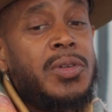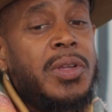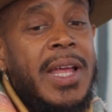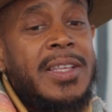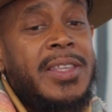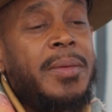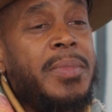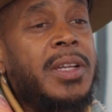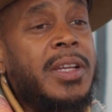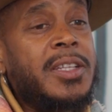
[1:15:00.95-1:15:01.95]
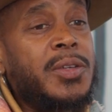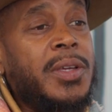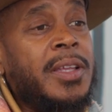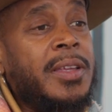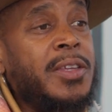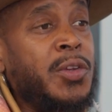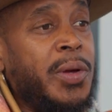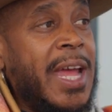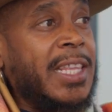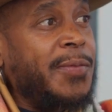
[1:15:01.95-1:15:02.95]
too, it has that ability to, it
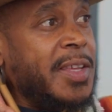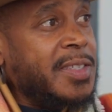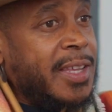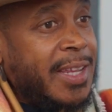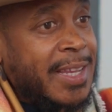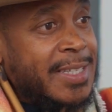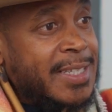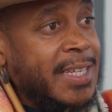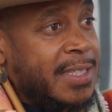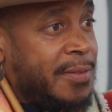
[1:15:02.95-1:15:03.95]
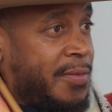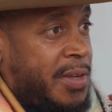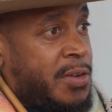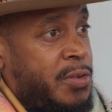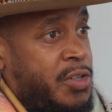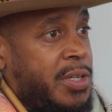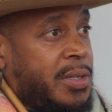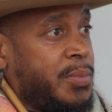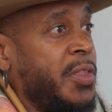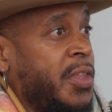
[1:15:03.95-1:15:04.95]
activates that instinctive energy
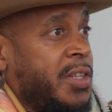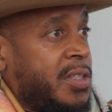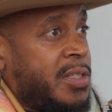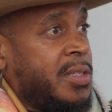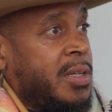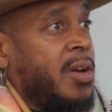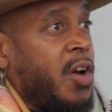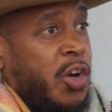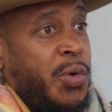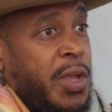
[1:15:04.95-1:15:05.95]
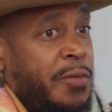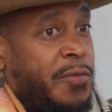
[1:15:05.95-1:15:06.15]
within us, a creative